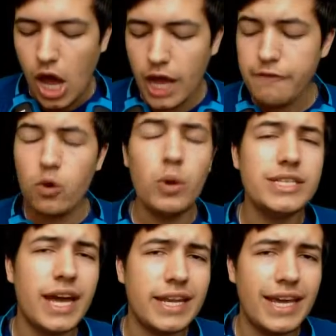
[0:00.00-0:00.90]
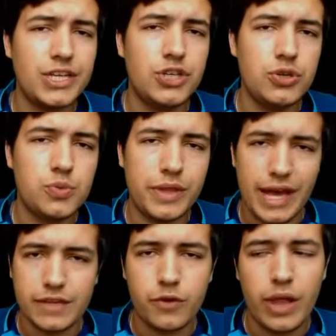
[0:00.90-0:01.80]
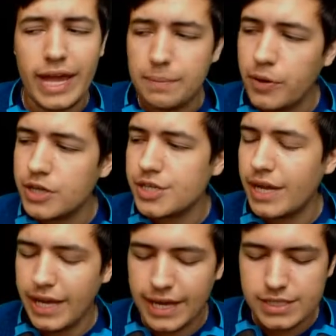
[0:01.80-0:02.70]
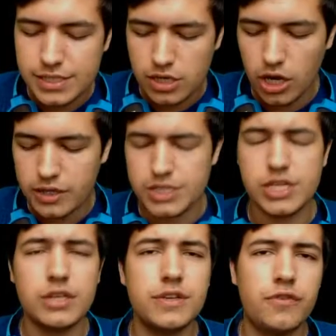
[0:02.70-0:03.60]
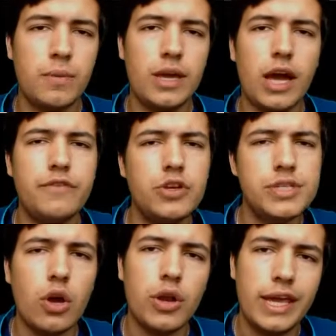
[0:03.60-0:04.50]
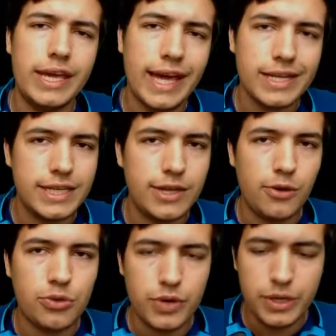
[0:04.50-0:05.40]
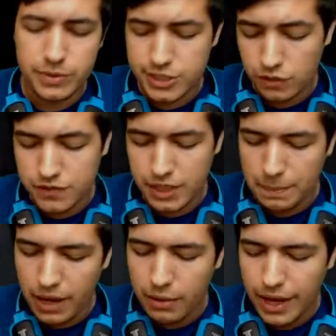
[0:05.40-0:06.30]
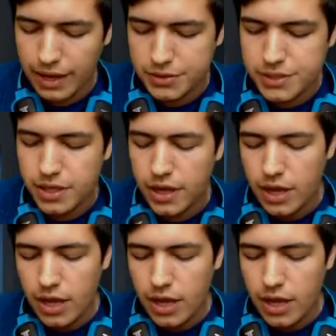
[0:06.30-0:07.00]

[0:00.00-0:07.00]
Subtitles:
I've always had issues with Asphalt 8. Personally, it's kind of stuttered for me. I've used it on a Galaxy Note 3, which is obviously a powerhouse.